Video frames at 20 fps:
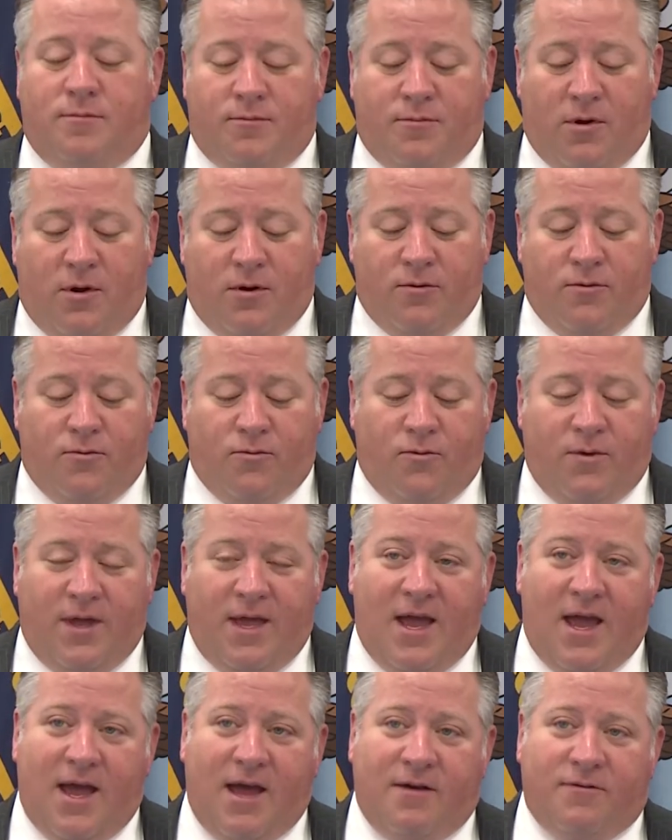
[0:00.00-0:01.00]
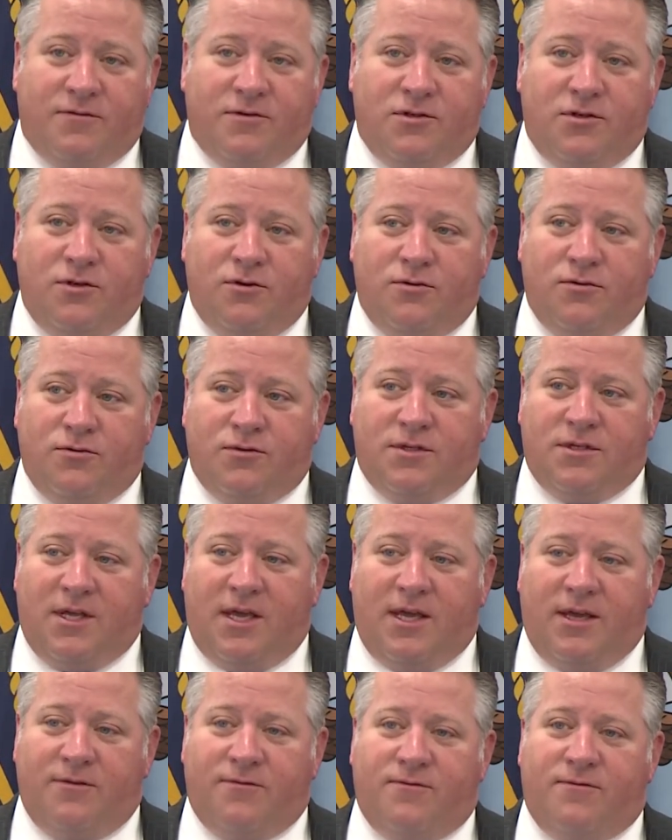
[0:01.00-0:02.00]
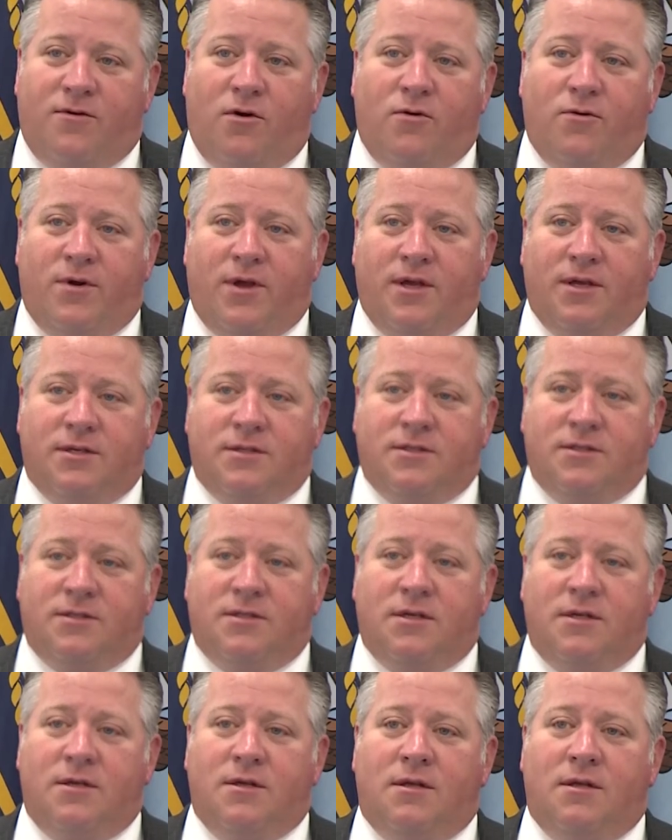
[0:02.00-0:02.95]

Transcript: but we have to stay focused